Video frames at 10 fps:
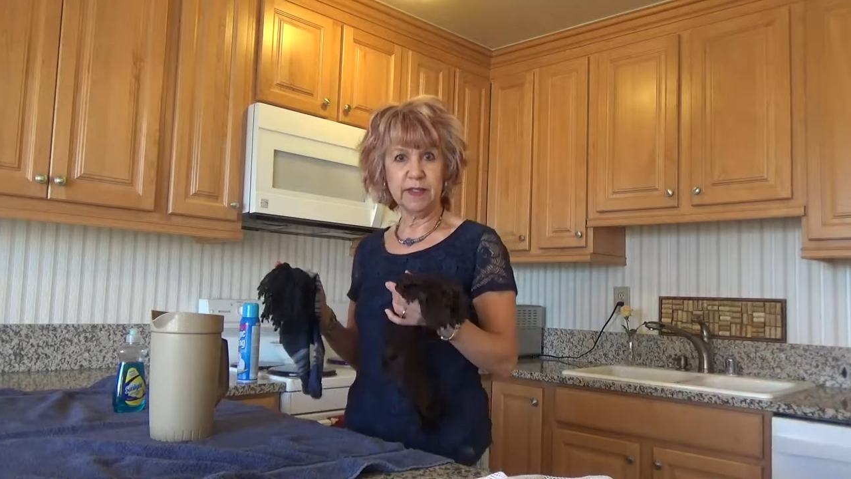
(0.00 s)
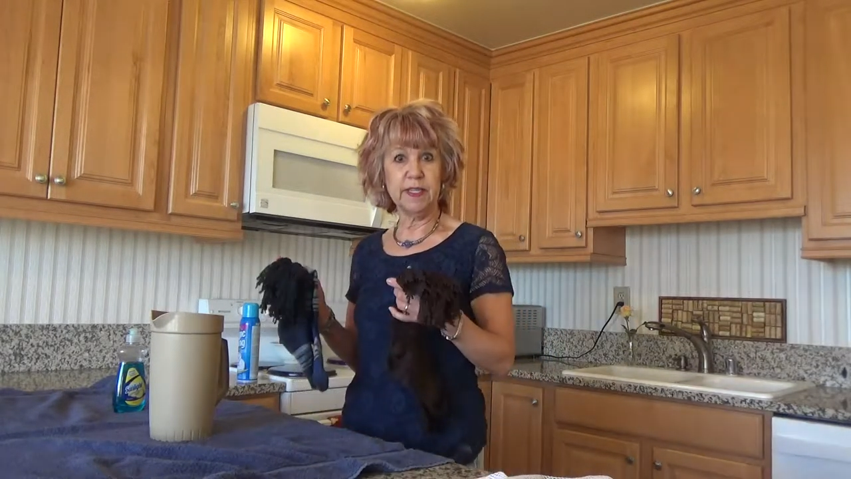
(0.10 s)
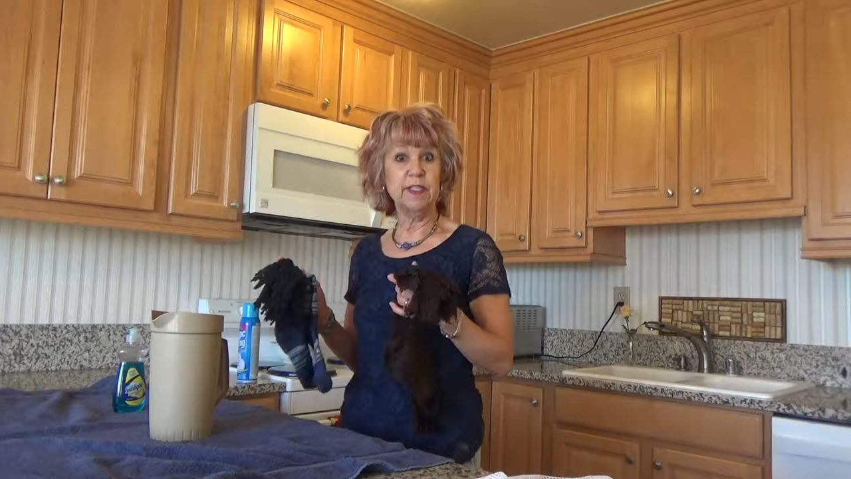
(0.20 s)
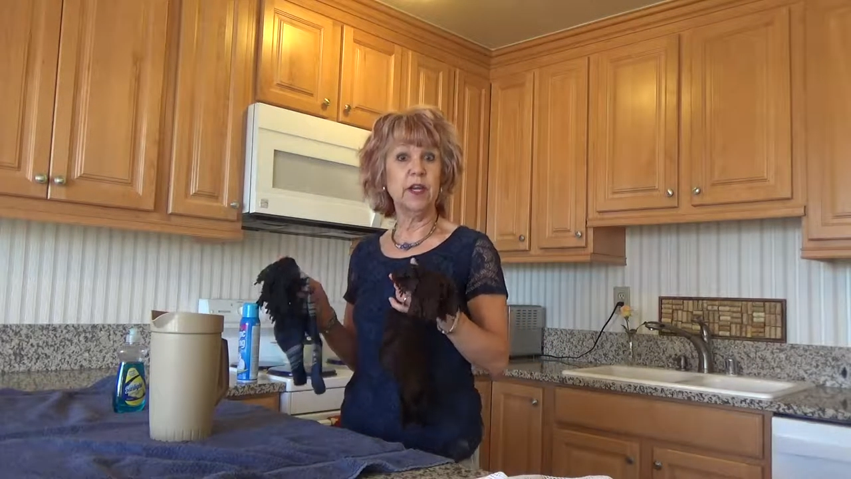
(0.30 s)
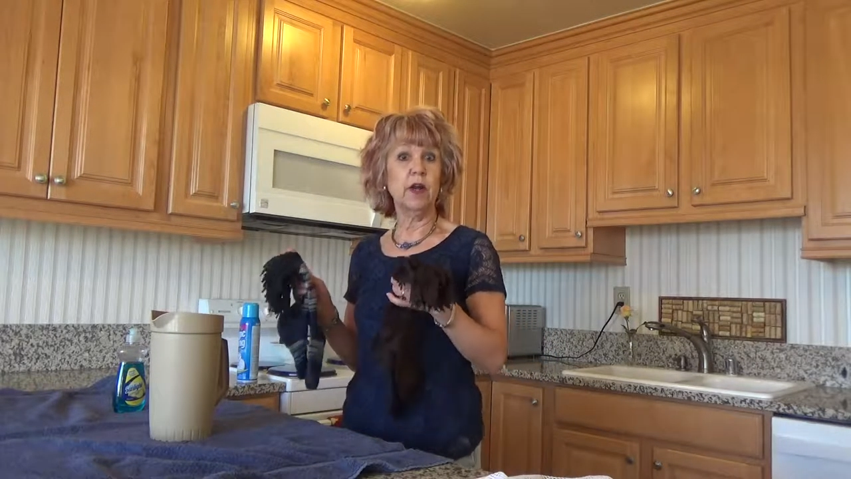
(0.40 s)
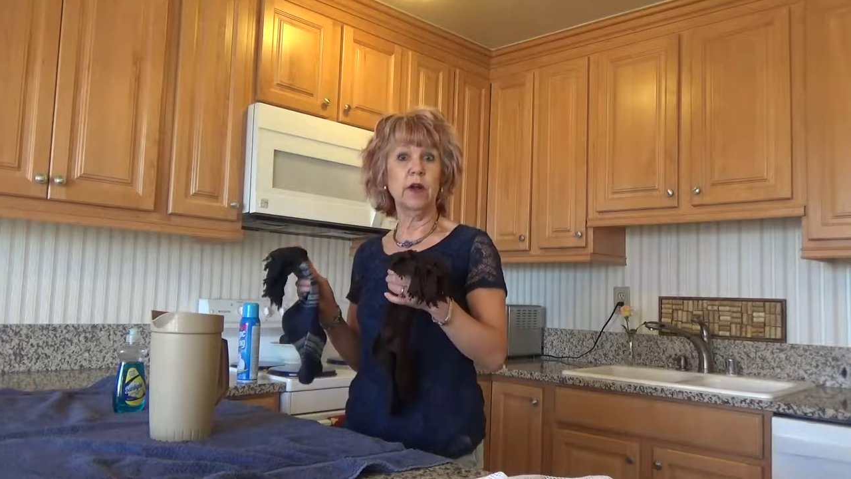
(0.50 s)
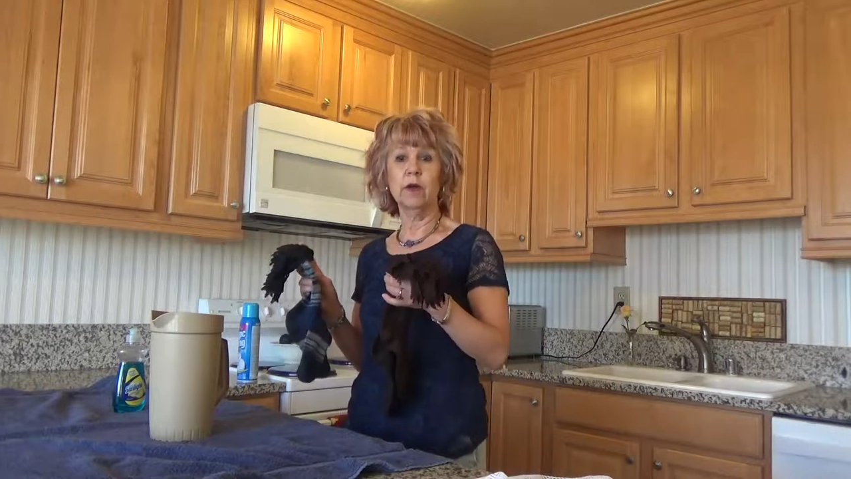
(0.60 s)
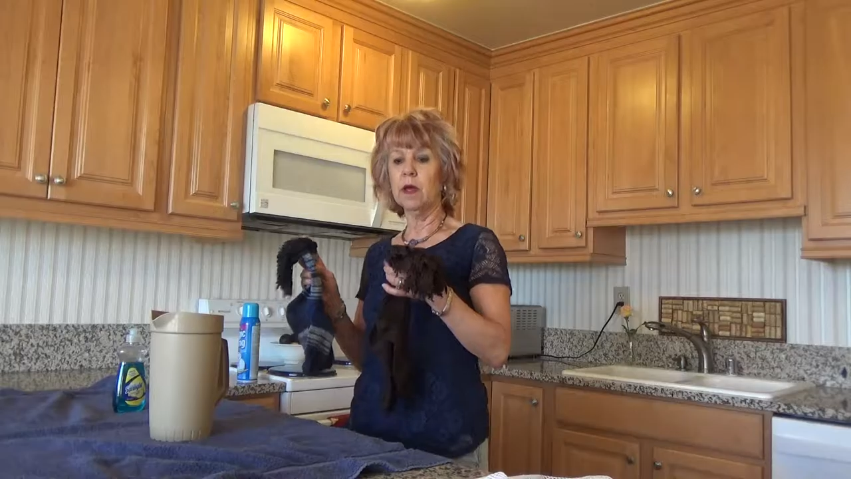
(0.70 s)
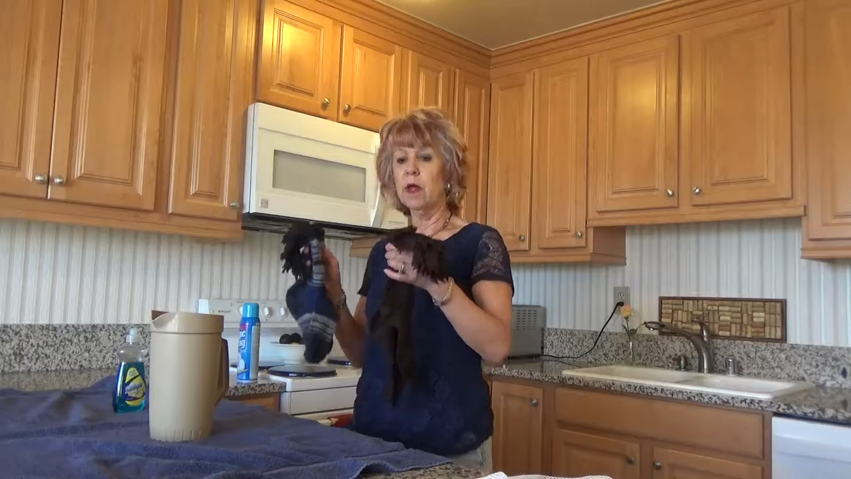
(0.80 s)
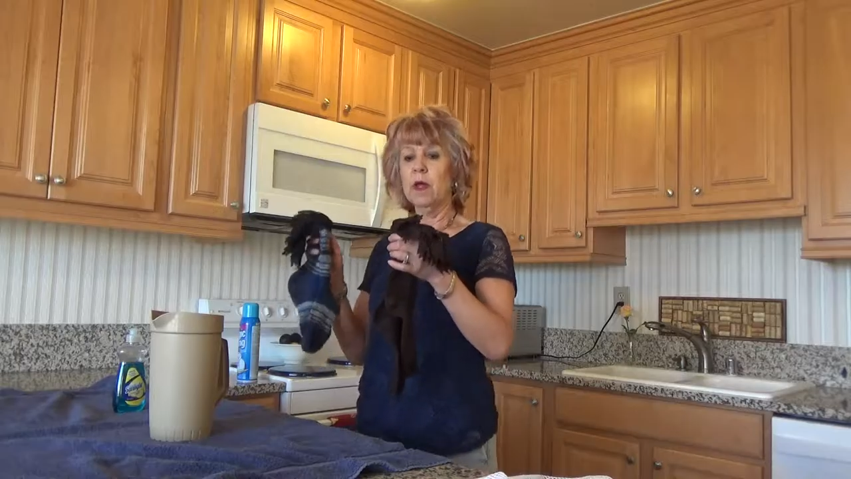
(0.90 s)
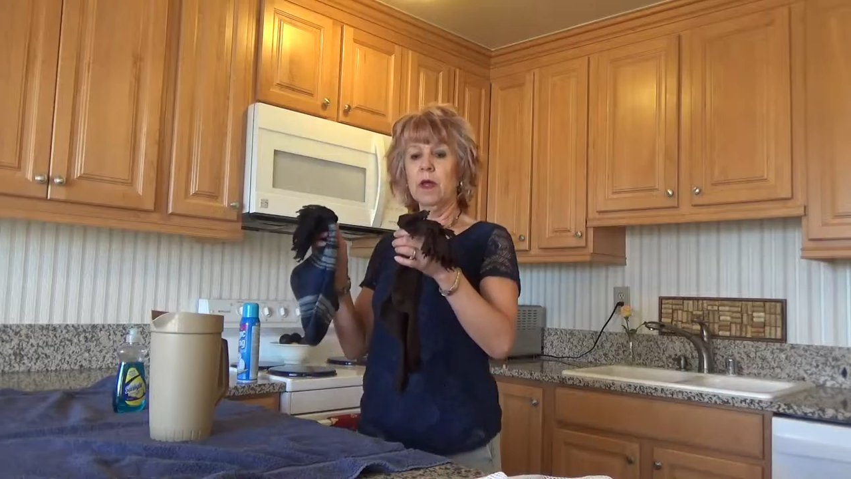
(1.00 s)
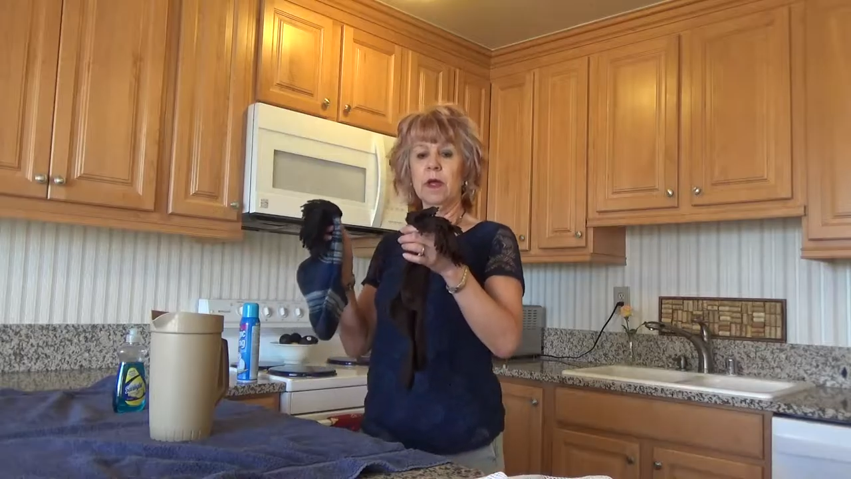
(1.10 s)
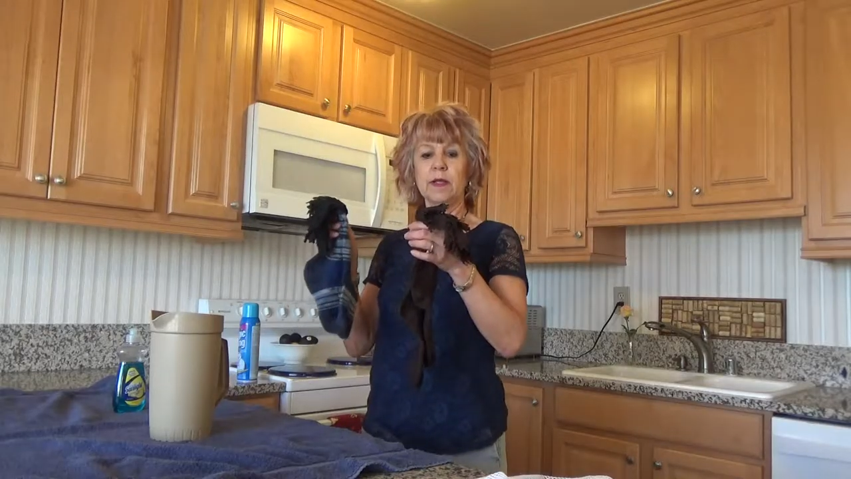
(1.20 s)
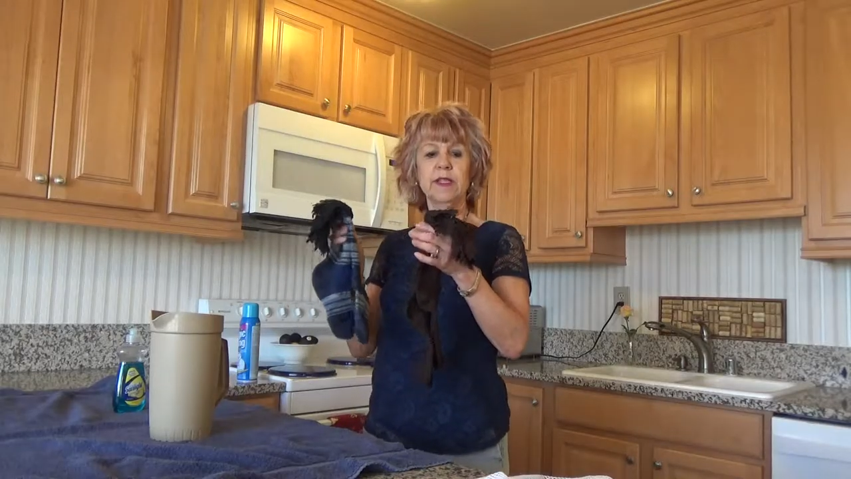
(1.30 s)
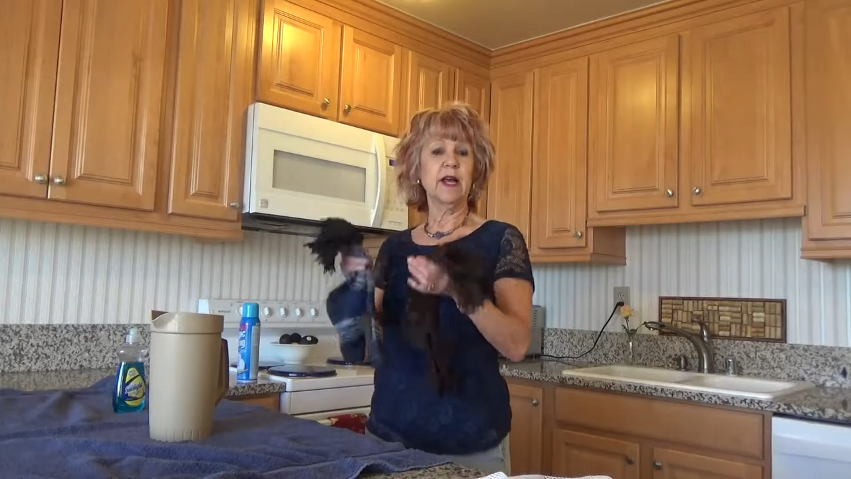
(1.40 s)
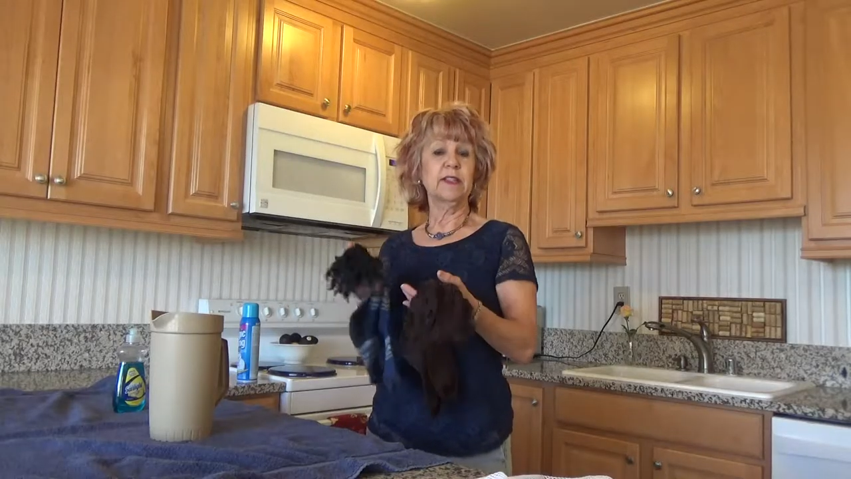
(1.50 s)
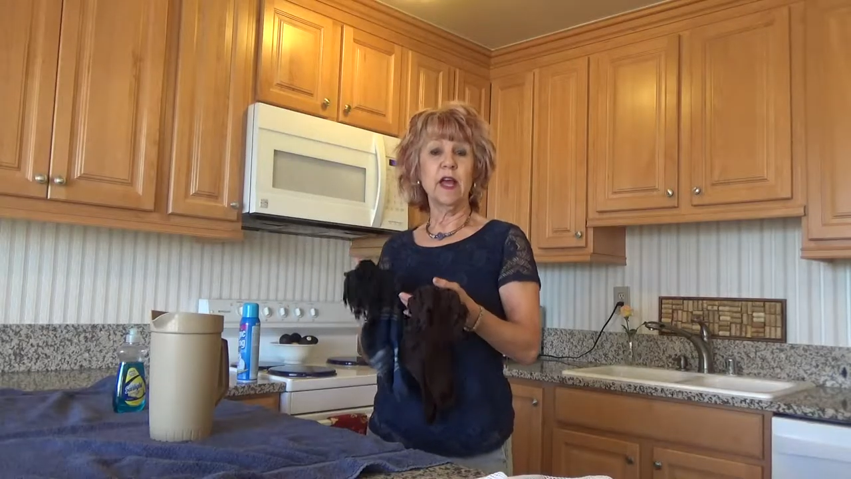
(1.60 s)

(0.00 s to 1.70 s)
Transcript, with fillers: These are socks